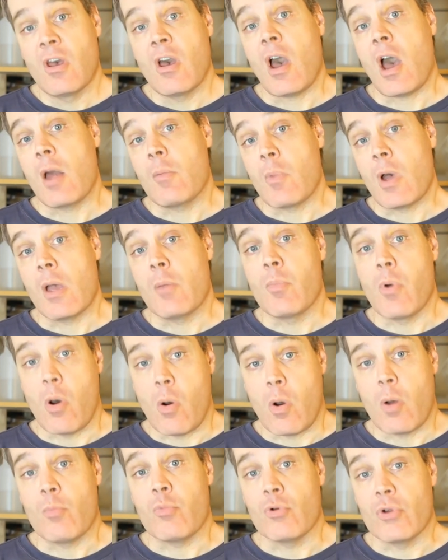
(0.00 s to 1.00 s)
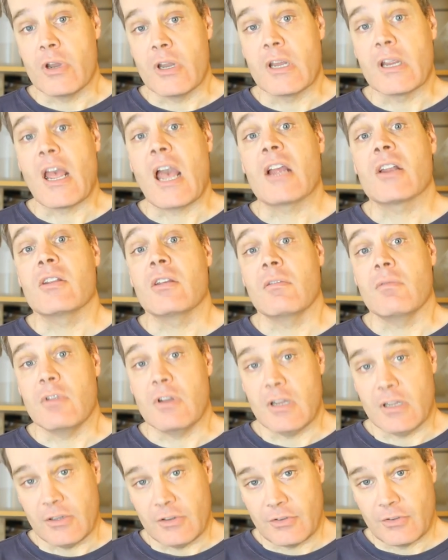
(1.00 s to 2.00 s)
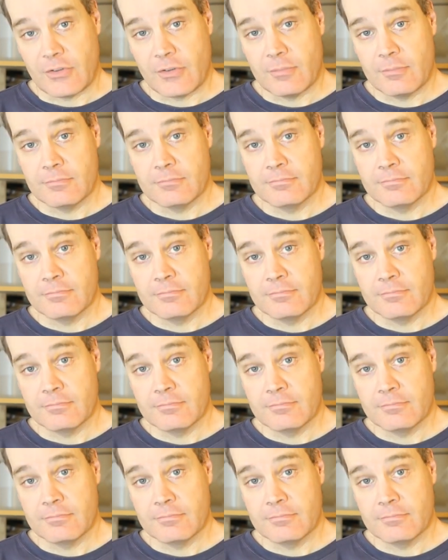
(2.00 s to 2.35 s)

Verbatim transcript: on my boa breeding activities.